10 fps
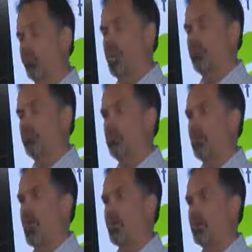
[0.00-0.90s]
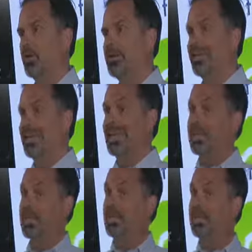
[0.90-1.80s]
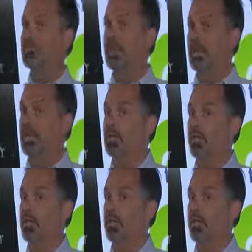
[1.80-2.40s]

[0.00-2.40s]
not for profit and innovating